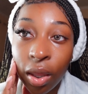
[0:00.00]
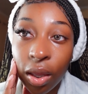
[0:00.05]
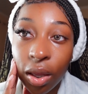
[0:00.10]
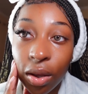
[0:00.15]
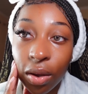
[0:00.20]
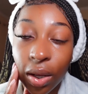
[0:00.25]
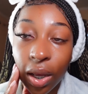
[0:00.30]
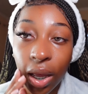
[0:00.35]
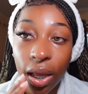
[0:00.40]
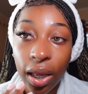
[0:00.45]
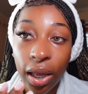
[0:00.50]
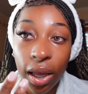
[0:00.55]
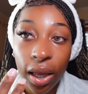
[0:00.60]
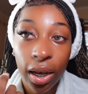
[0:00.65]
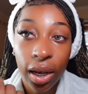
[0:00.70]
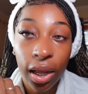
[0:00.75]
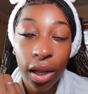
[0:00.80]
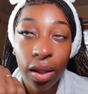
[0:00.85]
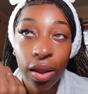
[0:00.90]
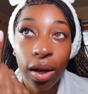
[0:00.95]
Okay, and
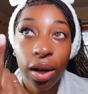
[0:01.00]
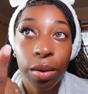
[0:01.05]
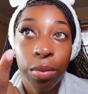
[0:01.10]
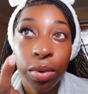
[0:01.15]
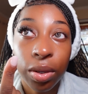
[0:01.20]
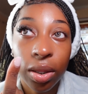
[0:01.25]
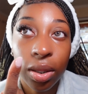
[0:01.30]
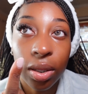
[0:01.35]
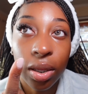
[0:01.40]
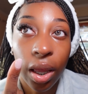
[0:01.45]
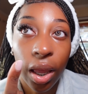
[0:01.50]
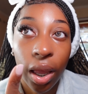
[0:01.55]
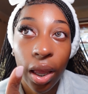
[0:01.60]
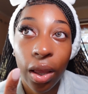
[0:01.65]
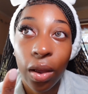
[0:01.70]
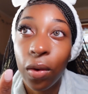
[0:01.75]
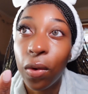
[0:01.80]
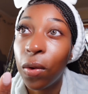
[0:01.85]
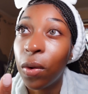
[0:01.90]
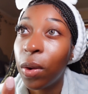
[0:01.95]
now that I put the 8
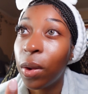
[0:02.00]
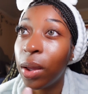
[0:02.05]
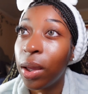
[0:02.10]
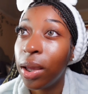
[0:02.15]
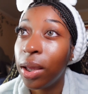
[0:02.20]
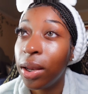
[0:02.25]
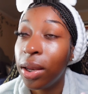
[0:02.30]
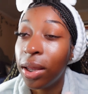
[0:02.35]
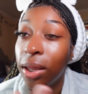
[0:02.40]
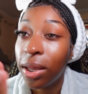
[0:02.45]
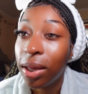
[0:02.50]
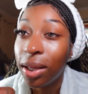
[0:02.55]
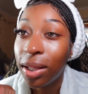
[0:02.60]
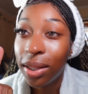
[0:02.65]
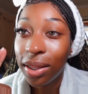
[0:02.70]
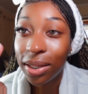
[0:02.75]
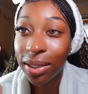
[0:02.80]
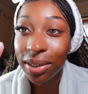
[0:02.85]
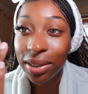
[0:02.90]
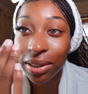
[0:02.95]
on,
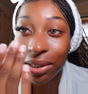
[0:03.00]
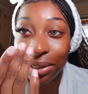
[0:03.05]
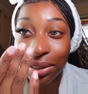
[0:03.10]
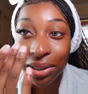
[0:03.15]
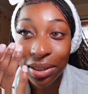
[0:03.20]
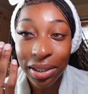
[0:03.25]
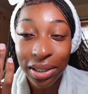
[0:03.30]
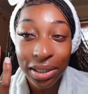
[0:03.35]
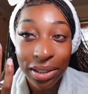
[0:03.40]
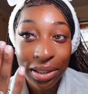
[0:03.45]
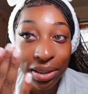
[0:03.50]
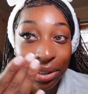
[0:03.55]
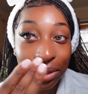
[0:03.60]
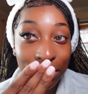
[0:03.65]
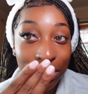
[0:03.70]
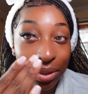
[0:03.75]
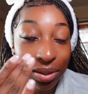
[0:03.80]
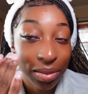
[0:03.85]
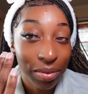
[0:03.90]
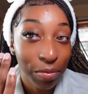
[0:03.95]
this
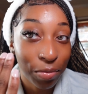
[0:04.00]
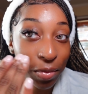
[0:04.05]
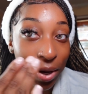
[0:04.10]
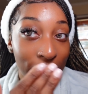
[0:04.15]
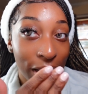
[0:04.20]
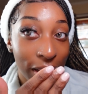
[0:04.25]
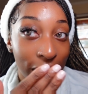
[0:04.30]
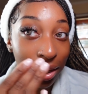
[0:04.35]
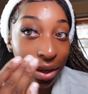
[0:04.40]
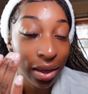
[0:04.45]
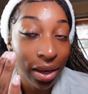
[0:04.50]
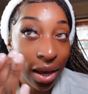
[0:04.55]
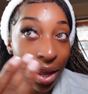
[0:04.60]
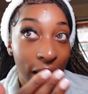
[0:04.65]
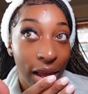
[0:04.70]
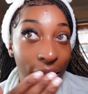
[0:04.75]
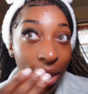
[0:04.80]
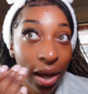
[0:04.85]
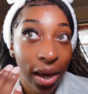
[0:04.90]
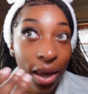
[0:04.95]
is my cat
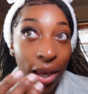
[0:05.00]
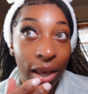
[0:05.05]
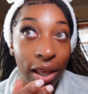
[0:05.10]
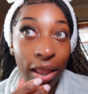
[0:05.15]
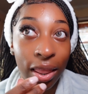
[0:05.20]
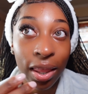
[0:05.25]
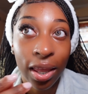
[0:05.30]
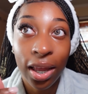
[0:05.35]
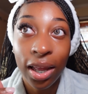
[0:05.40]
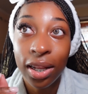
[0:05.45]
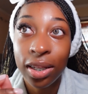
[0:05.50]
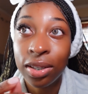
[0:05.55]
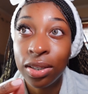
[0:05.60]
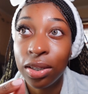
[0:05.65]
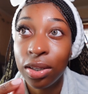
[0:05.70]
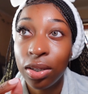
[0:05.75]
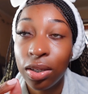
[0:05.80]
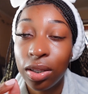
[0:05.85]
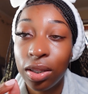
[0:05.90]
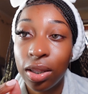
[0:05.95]
eye, and that
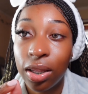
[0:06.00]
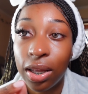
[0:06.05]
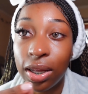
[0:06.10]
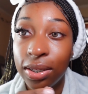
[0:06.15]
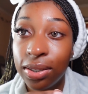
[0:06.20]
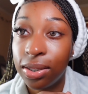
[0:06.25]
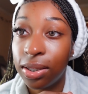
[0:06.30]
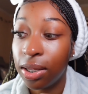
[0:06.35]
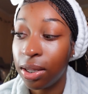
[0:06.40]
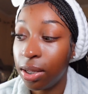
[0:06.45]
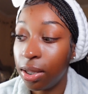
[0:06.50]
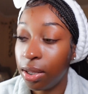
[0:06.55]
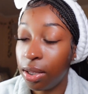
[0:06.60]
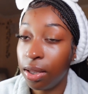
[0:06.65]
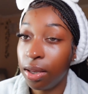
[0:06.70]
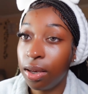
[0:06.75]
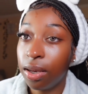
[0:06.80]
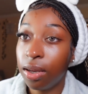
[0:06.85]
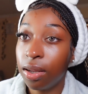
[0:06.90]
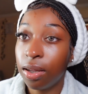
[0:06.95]
took less
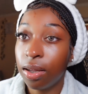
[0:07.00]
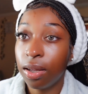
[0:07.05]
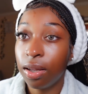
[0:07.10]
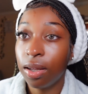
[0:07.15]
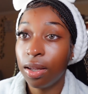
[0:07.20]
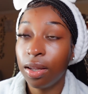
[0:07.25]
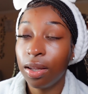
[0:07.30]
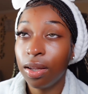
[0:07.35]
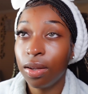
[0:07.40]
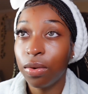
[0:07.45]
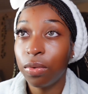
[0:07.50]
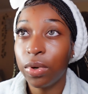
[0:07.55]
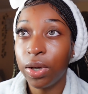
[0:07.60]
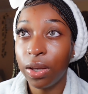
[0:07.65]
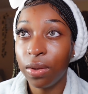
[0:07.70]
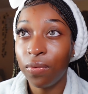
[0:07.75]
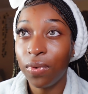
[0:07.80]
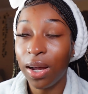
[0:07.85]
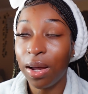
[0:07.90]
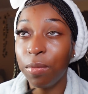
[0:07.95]
than what,
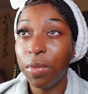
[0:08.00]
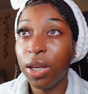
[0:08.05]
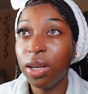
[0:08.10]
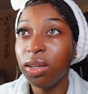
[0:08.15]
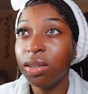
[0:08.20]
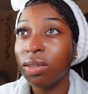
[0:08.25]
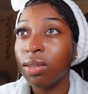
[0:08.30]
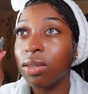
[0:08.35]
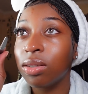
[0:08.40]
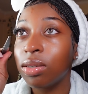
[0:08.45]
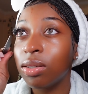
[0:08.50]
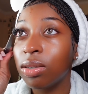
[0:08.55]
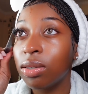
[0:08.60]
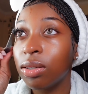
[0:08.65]
5 minutes?